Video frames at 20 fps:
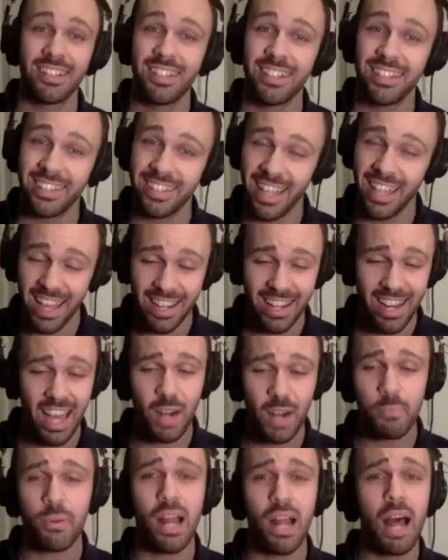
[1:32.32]
Yeah, not
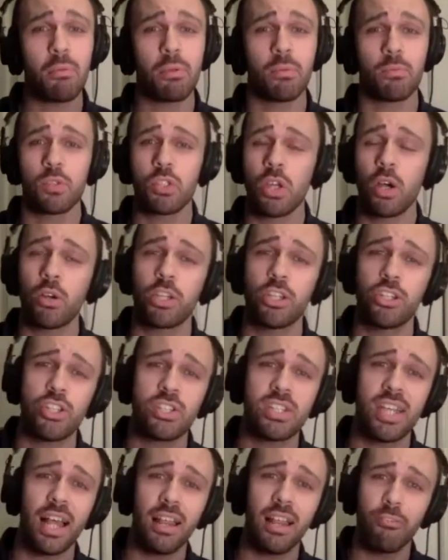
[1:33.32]
a problem. So could you
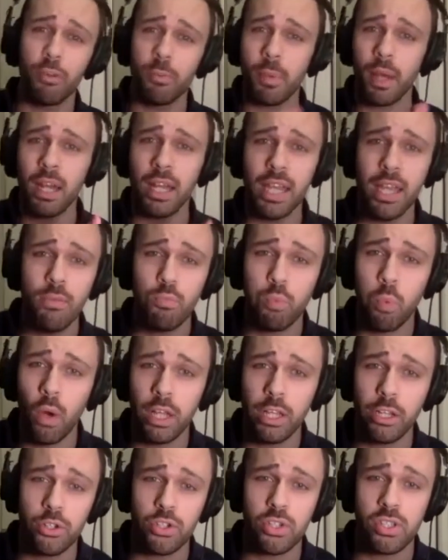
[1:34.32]
tell everybody
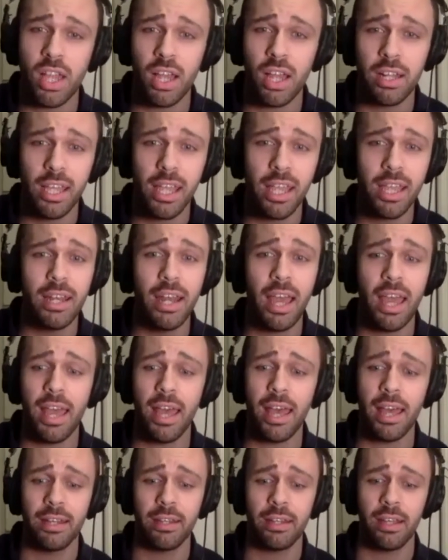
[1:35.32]
what you're studying
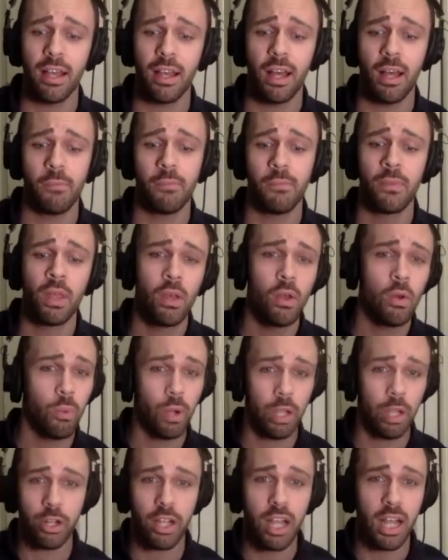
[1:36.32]
and
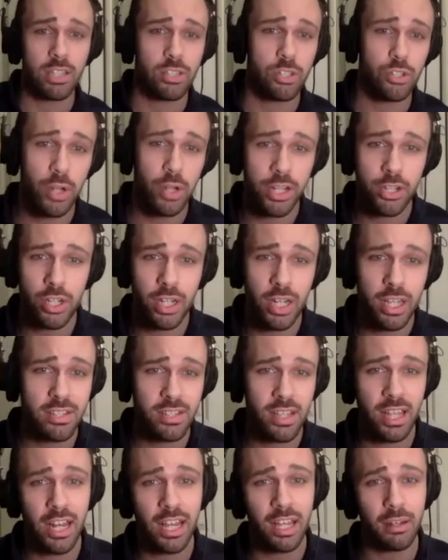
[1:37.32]
what your concentration is
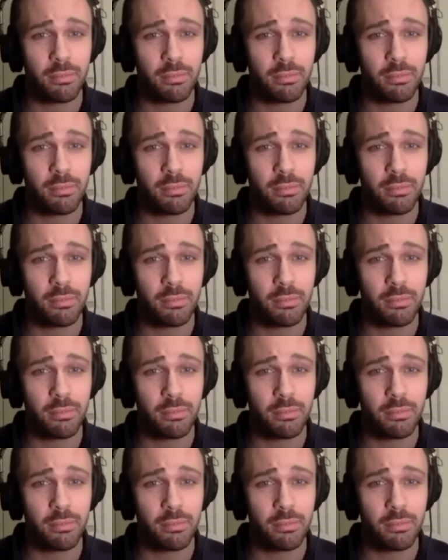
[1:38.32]
in it?